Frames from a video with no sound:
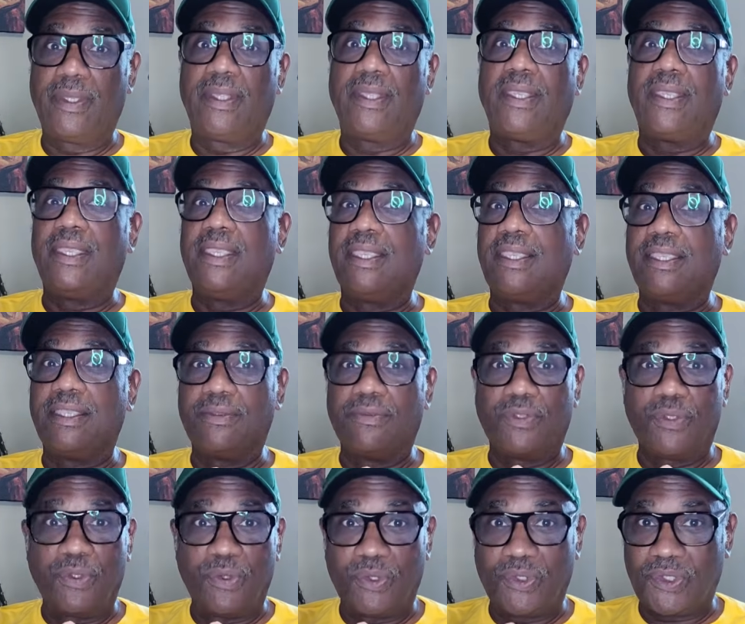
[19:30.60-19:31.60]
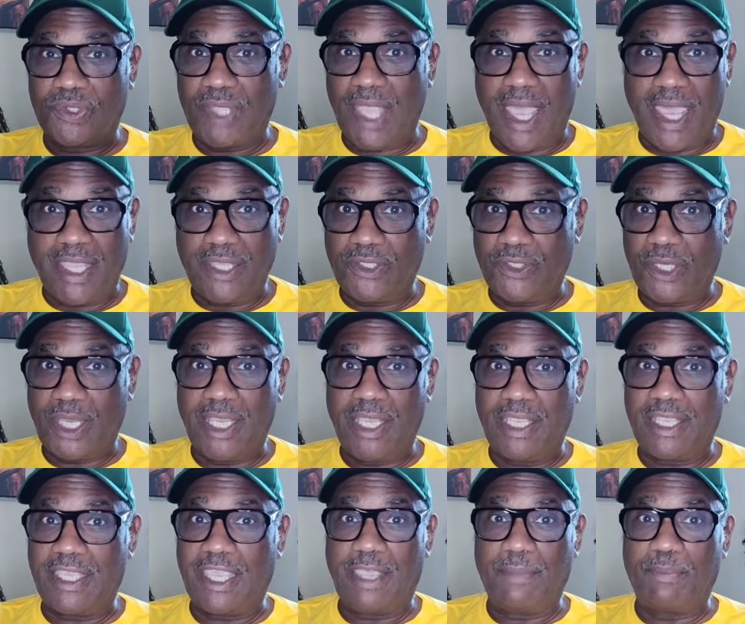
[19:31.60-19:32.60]
It gives you sidechain
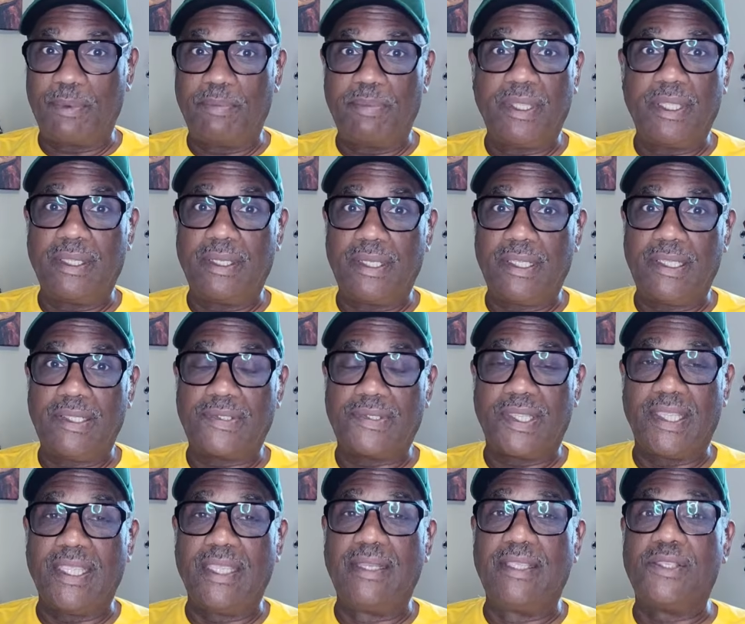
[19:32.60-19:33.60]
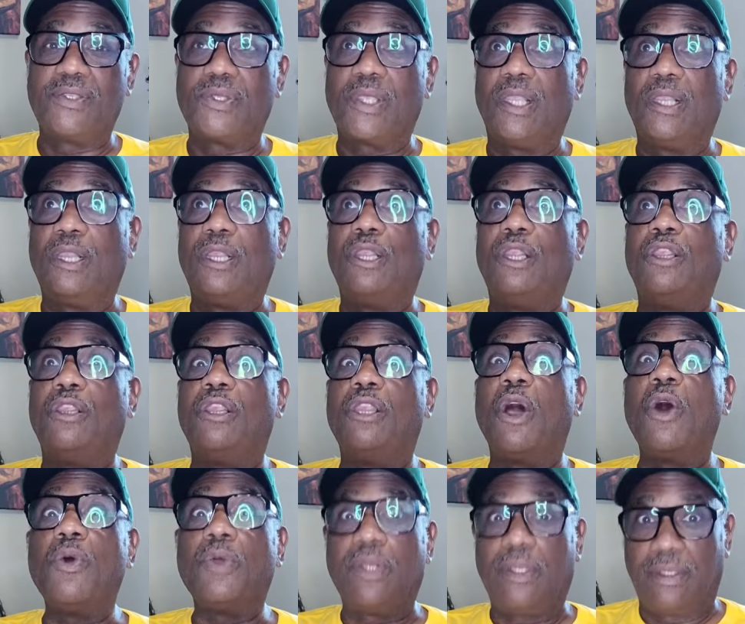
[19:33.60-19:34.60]
capabilities. It is
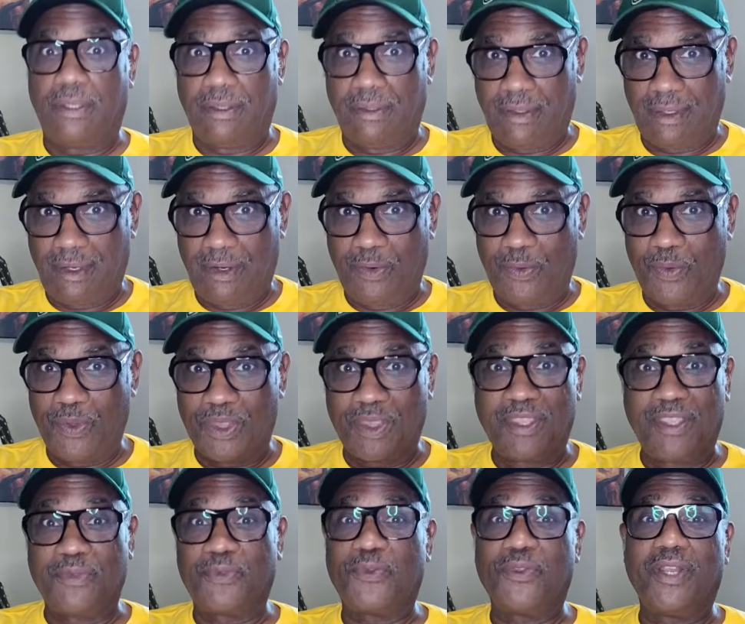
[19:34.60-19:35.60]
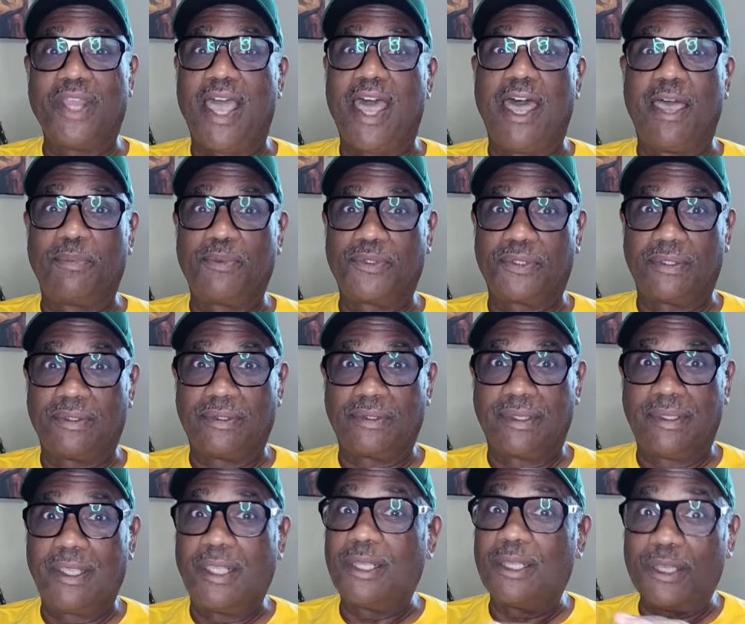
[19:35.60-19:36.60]
loaded with different options.
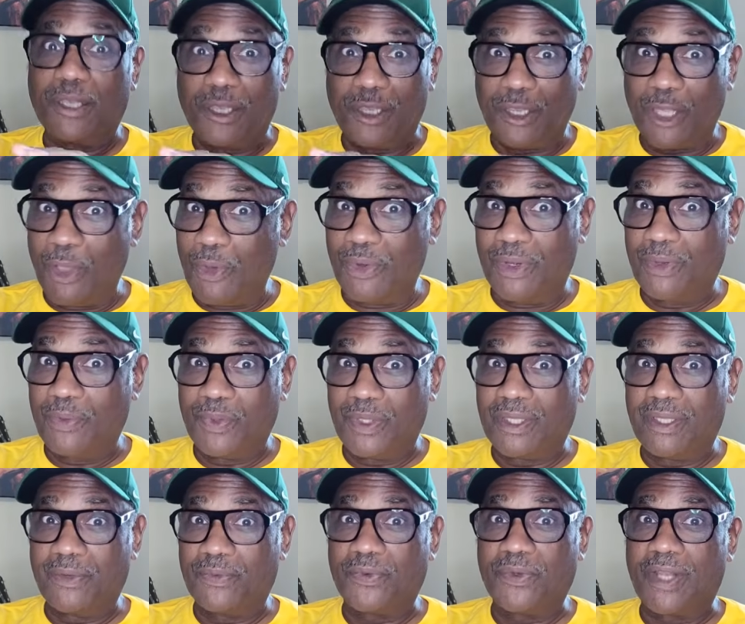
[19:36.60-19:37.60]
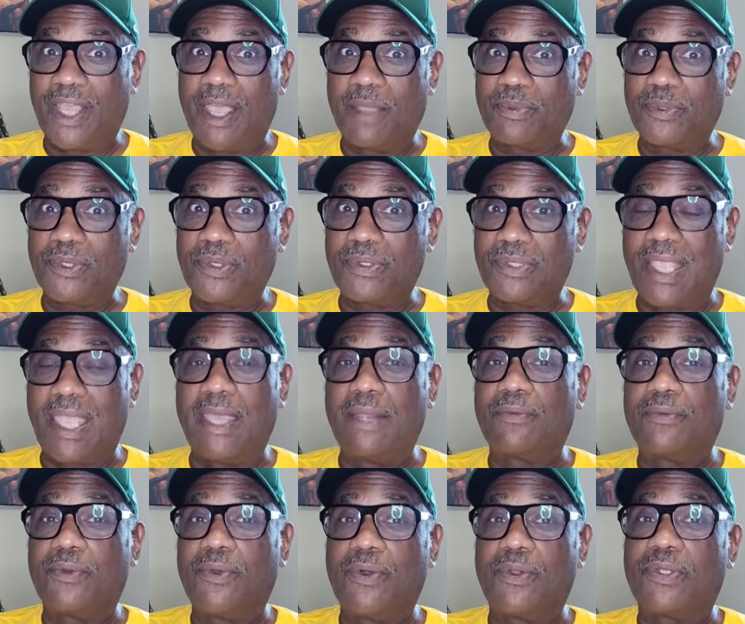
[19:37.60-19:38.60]
Loaded with different options. And
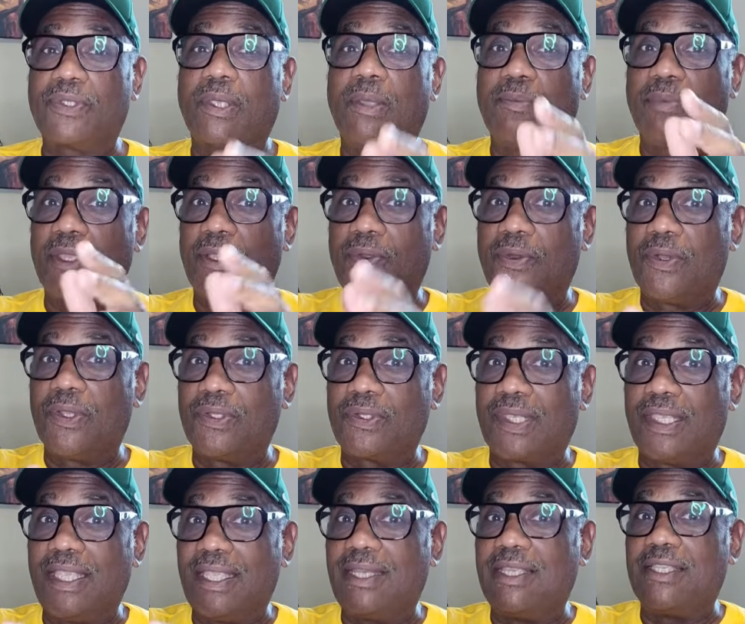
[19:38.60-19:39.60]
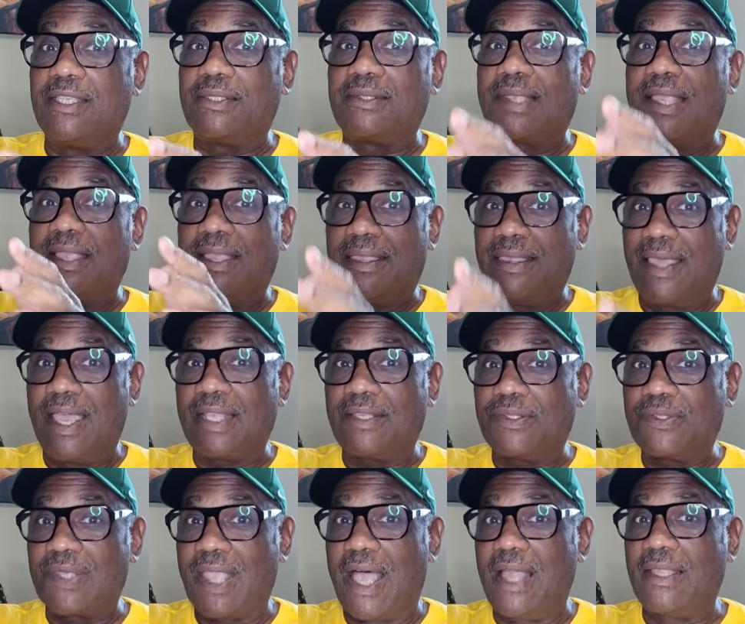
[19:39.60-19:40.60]
of course, because it is that
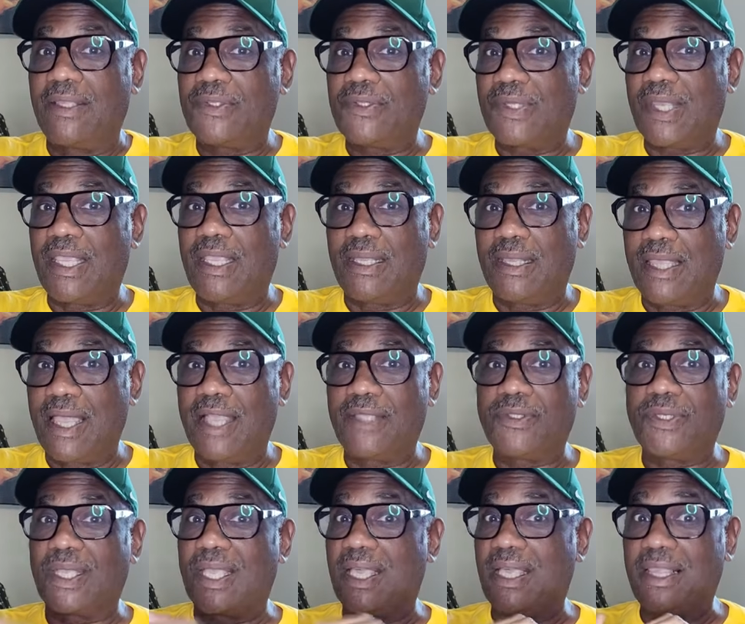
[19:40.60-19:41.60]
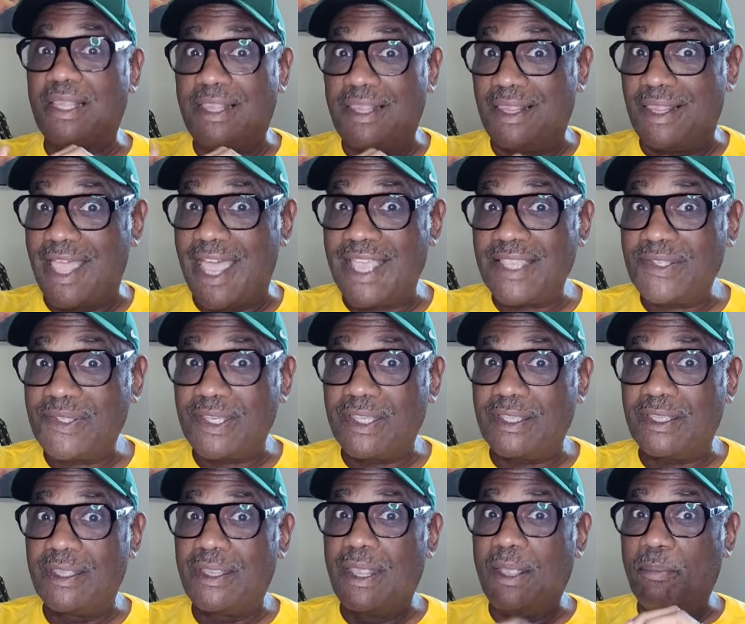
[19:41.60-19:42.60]
Solid State Logic classic
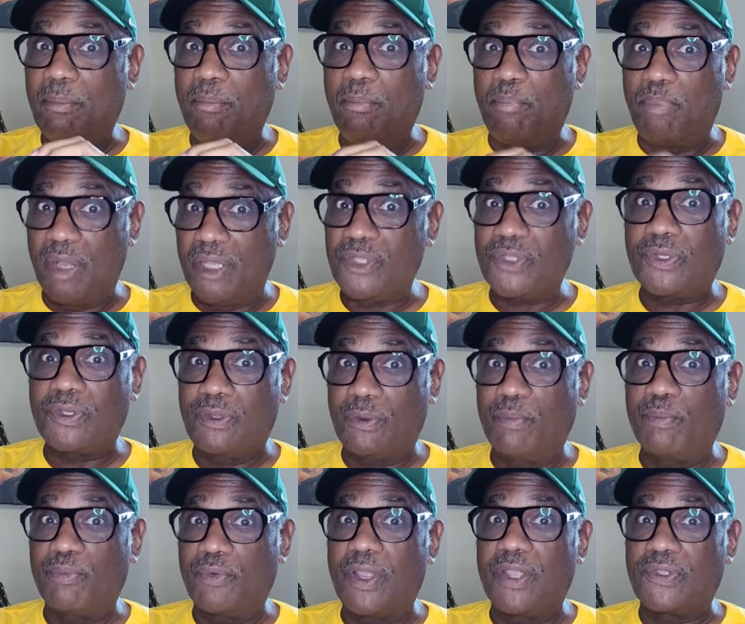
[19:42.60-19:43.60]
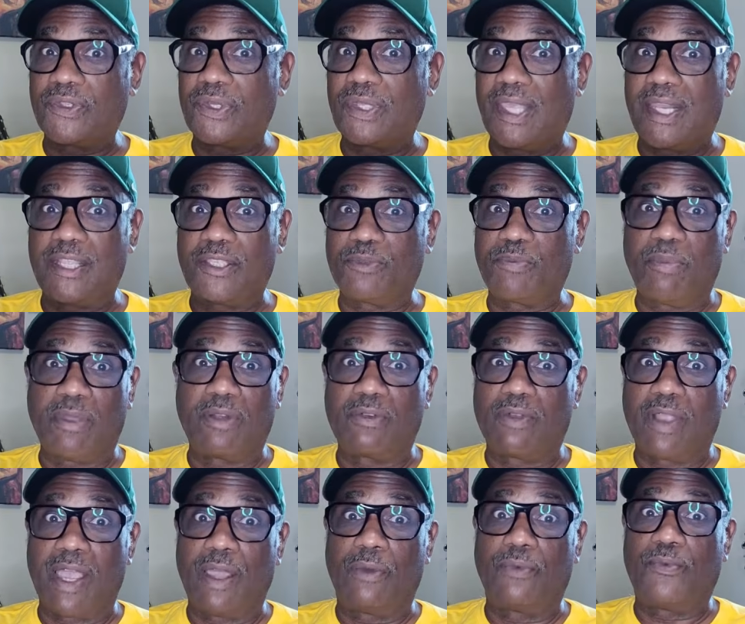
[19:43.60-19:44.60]
bus compressor that has been
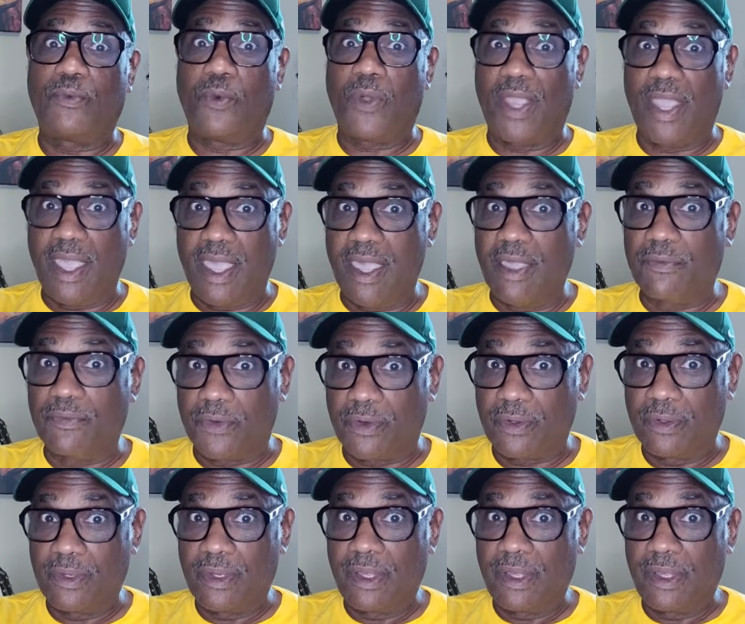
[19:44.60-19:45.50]
around forever,